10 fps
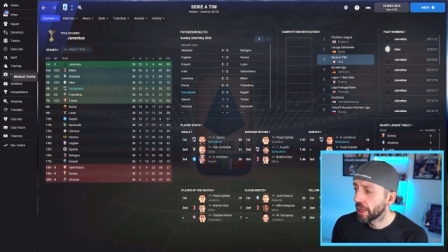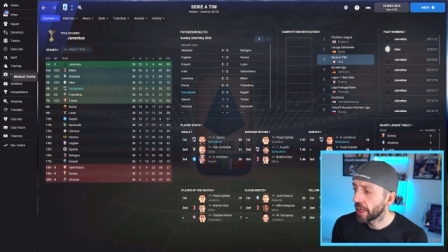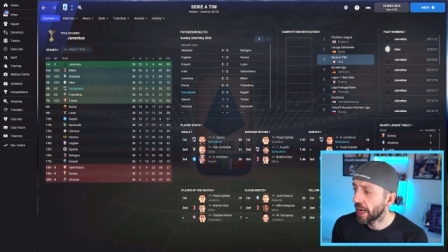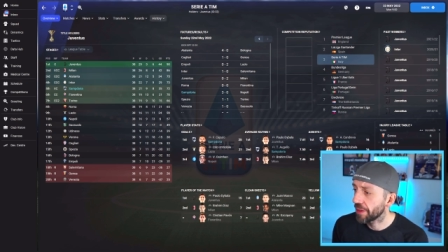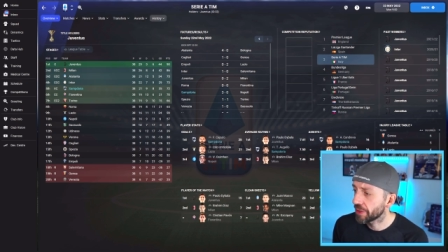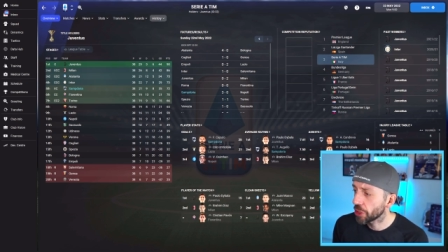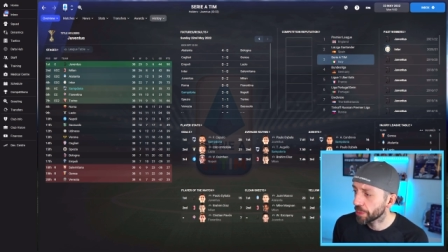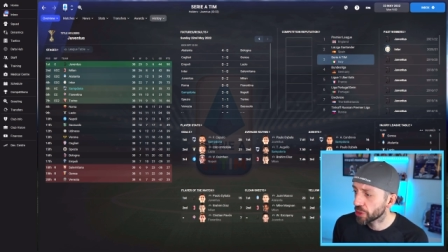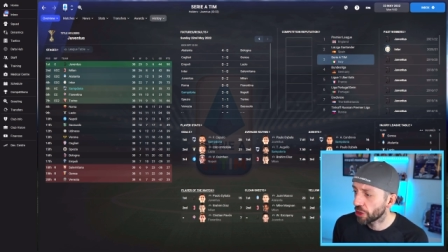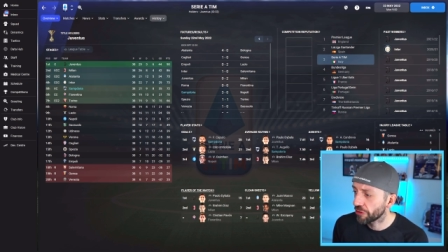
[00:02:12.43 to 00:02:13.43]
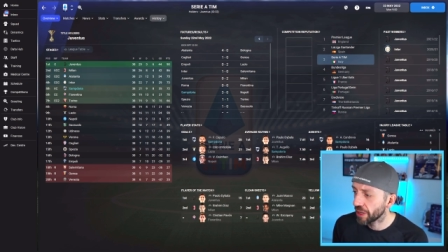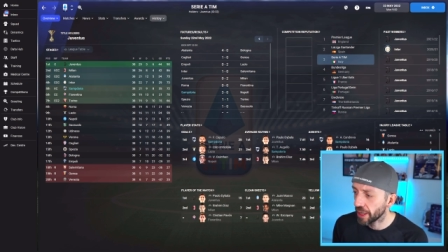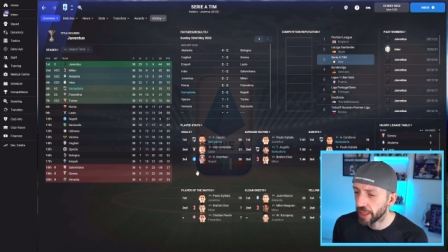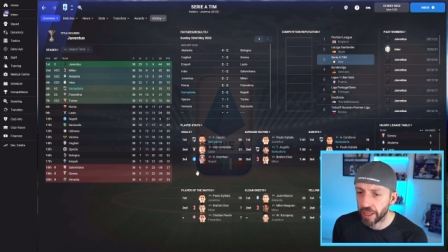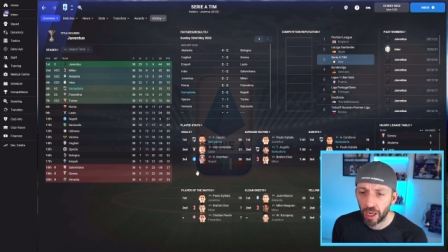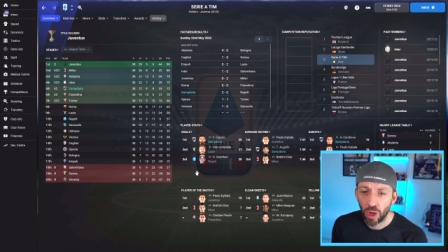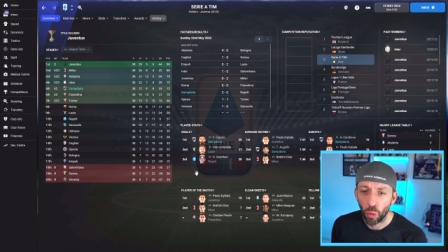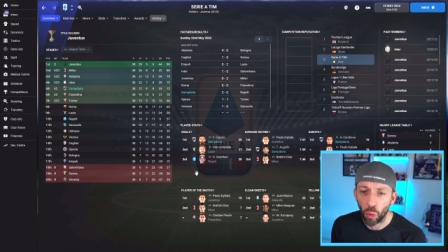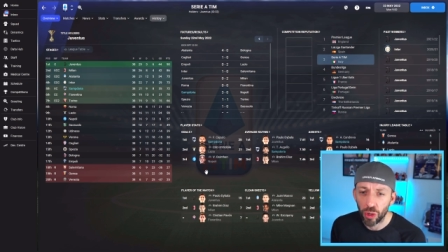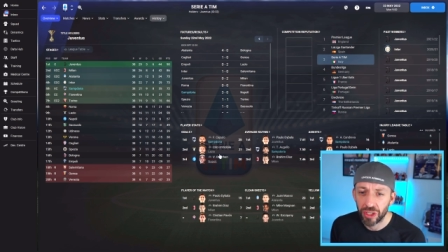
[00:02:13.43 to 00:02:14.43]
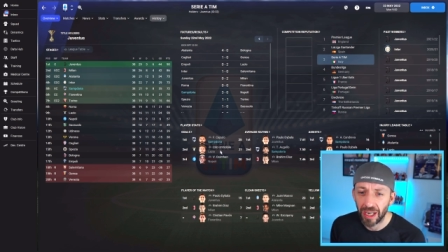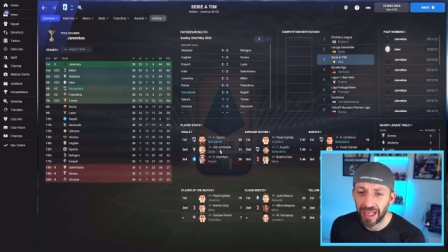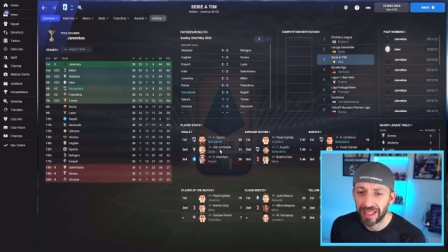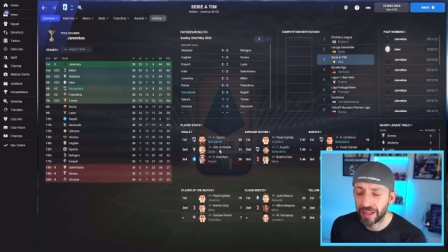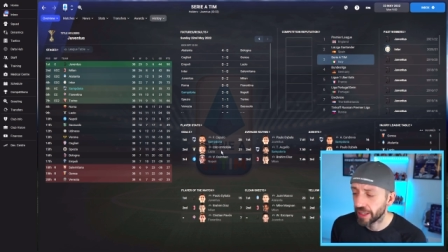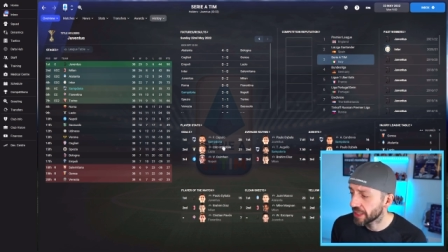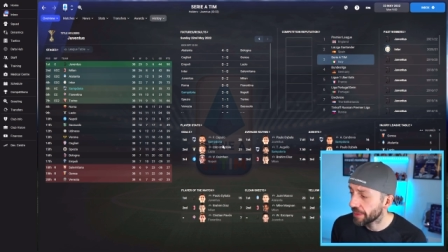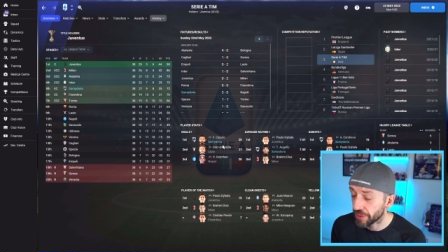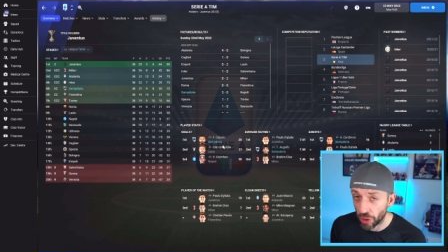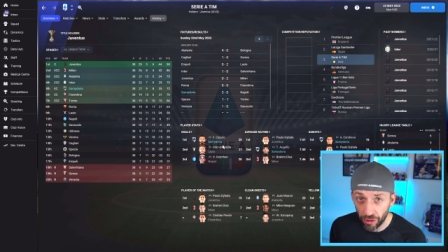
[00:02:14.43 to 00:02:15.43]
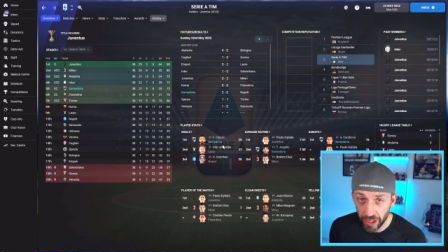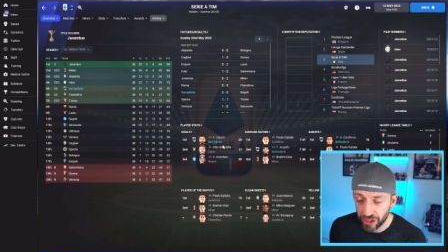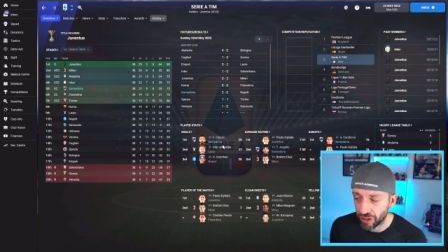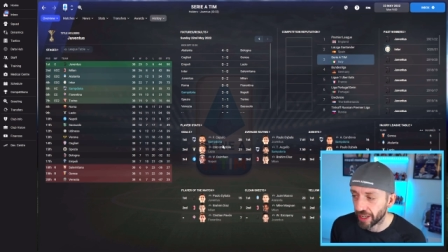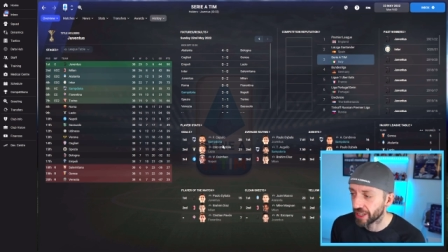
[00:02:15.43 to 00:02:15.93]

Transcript: And top scorer in the league was the, La the Sampdoria striker,